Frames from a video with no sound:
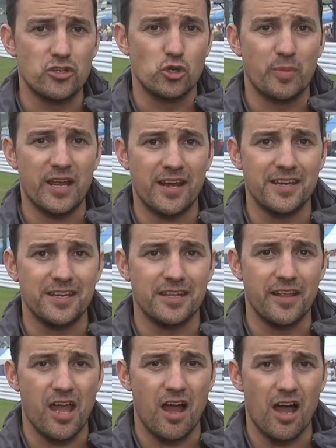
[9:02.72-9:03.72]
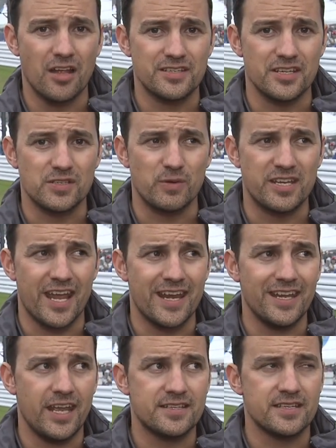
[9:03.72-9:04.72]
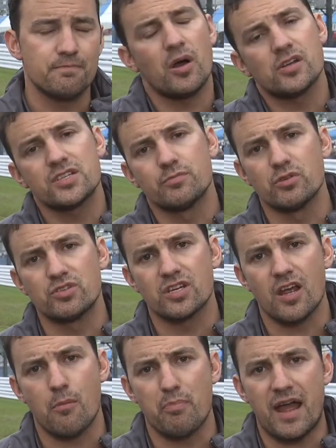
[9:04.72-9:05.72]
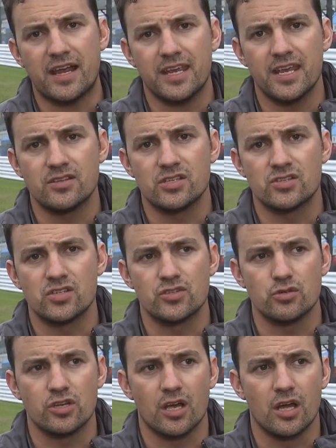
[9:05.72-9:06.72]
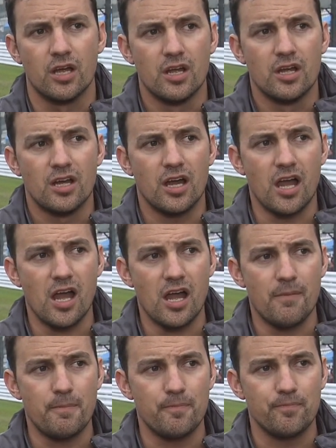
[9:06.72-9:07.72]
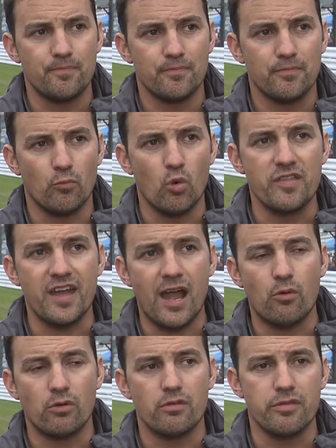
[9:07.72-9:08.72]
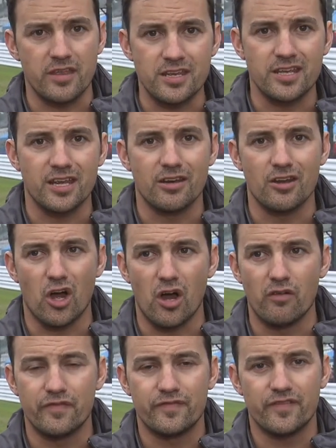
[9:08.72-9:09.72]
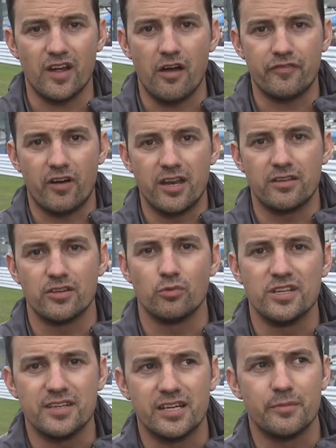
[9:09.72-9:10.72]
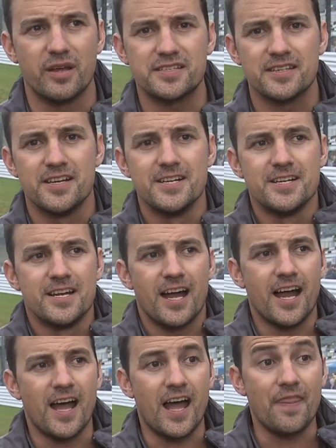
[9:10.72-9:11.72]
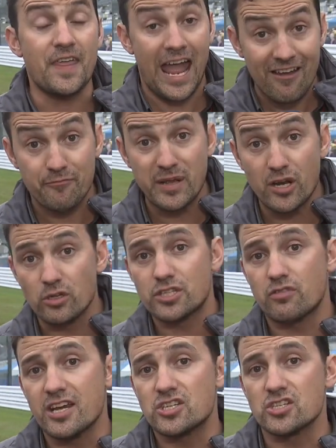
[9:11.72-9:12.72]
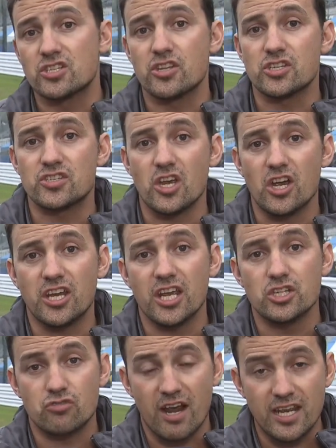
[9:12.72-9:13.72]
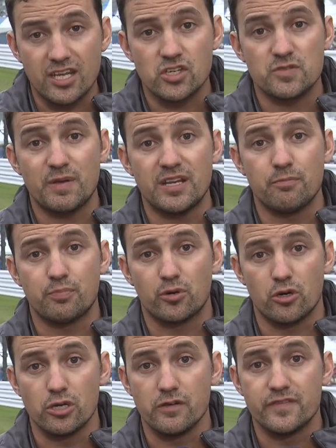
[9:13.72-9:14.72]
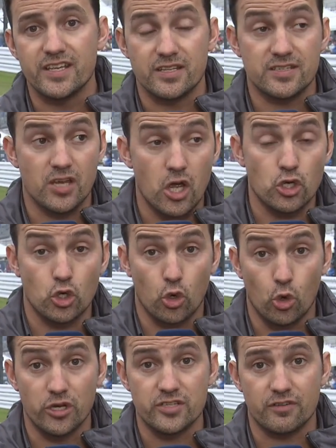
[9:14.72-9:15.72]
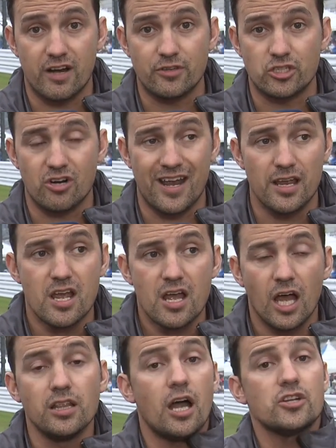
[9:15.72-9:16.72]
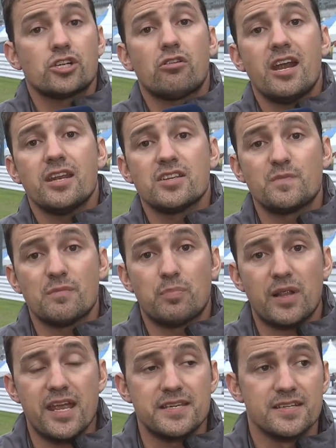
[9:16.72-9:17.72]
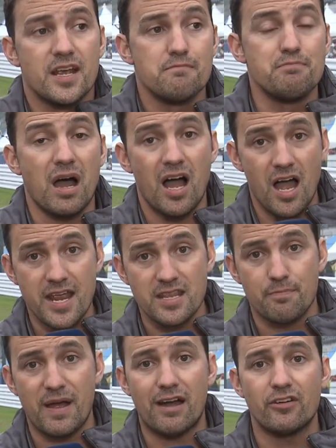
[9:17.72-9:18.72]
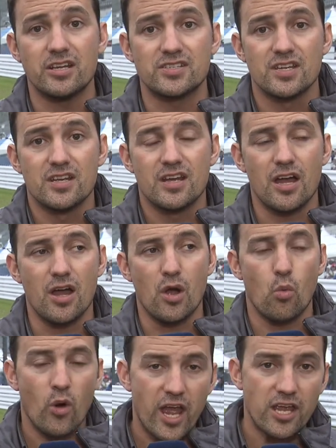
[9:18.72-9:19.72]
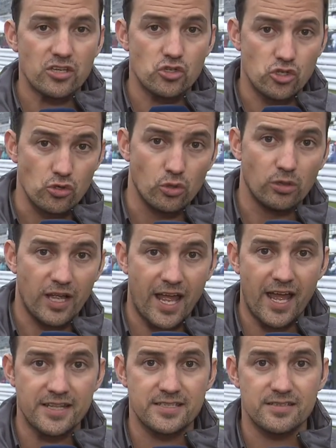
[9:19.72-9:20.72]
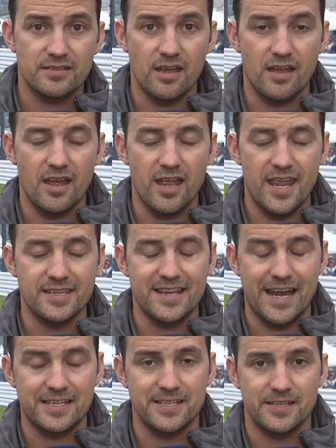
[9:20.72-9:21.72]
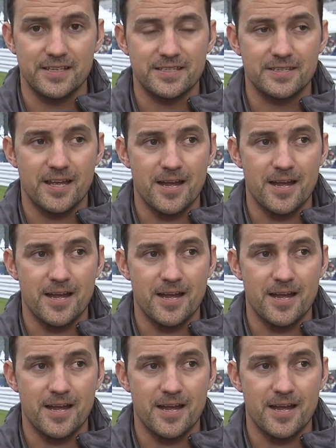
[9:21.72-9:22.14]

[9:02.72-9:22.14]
Jules Bianchi in their hearts this weekend. It's impossible to come back here to Suzuka without thinking of our friend who we dearly miss. There have been alterations to the circuit. Drainage has been improved at certain corners around the track. A large crane has been placed behind the barriers where Jules had his accident.